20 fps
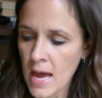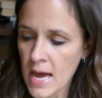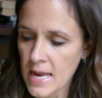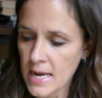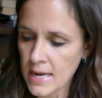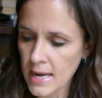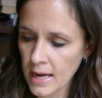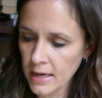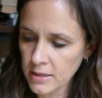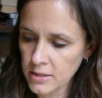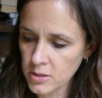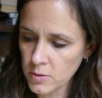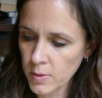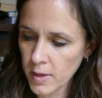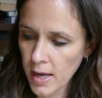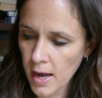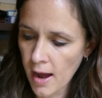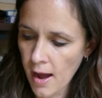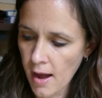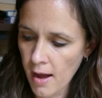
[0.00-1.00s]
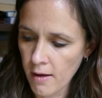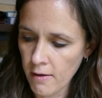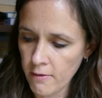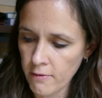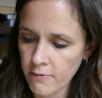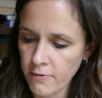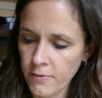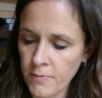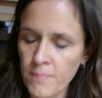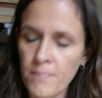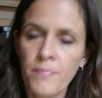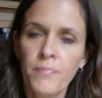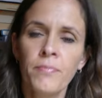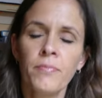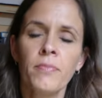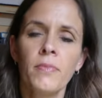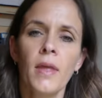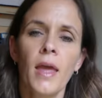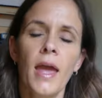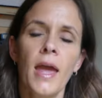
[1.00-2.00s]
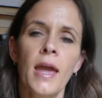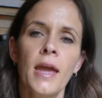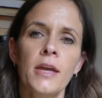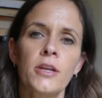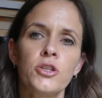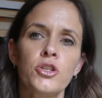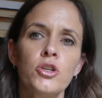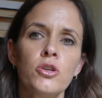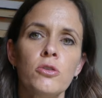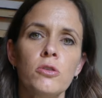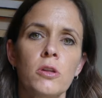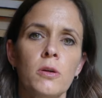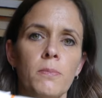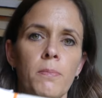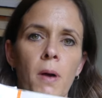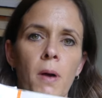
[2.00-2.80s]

Next, we have a tulip